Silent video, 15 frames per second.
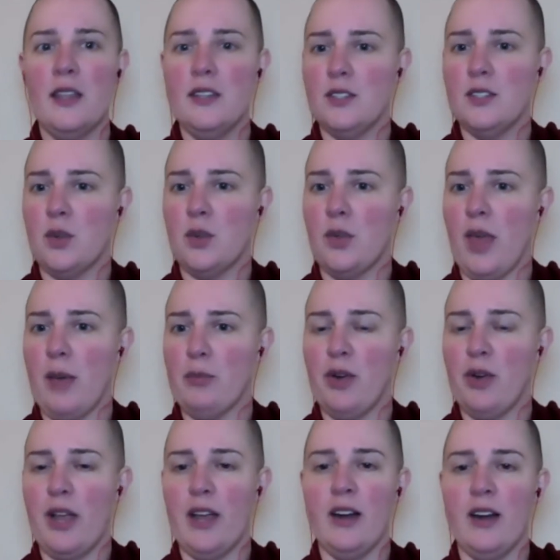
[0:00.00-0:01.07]
So that
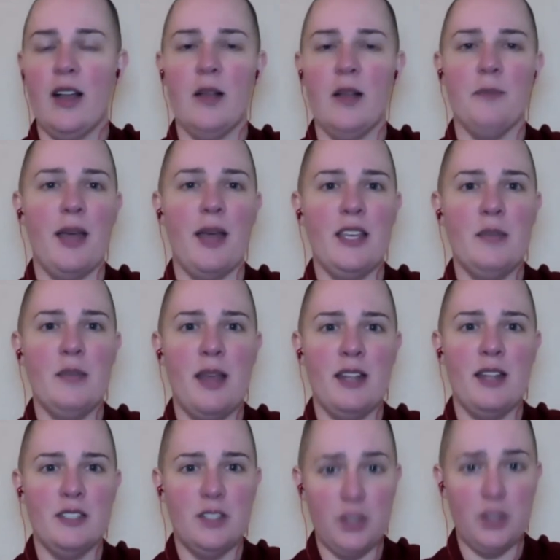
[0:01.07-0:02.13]
prayer um, I
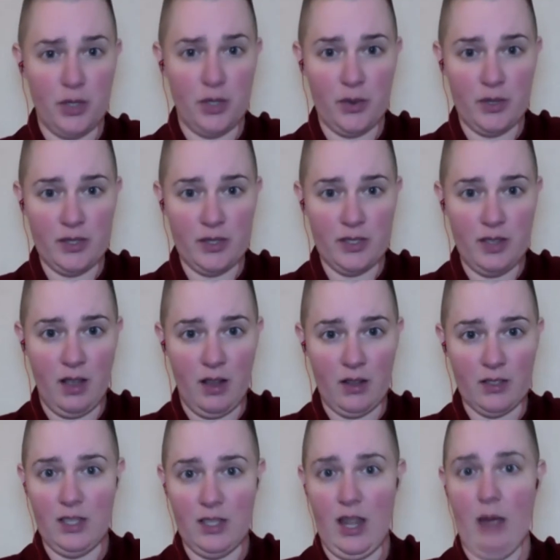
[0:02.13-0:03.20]
emailed to you, it's
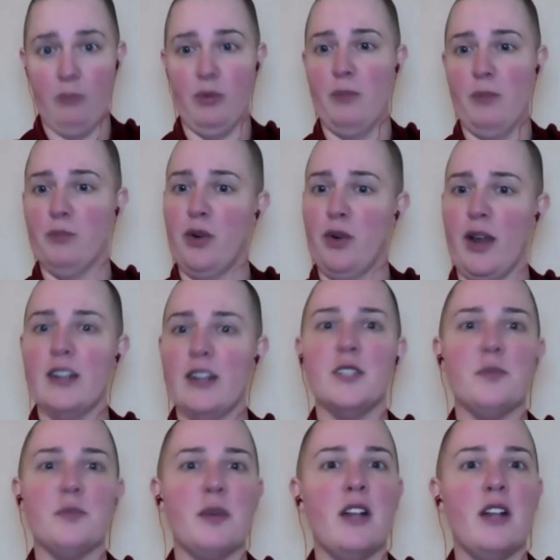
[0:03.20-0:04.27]
called Lamrim Prayers,
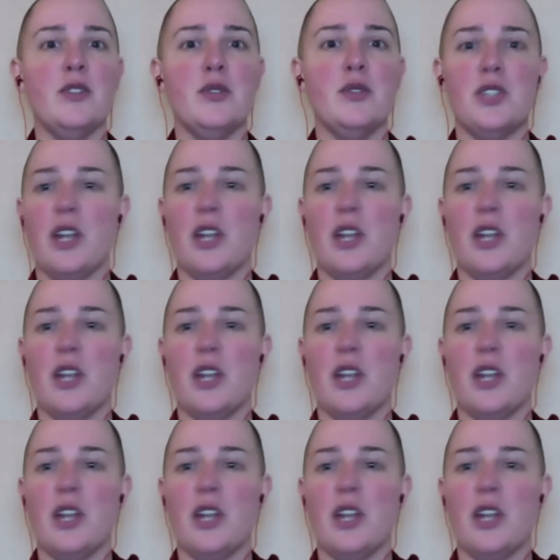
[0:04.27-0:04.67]
but I'll do share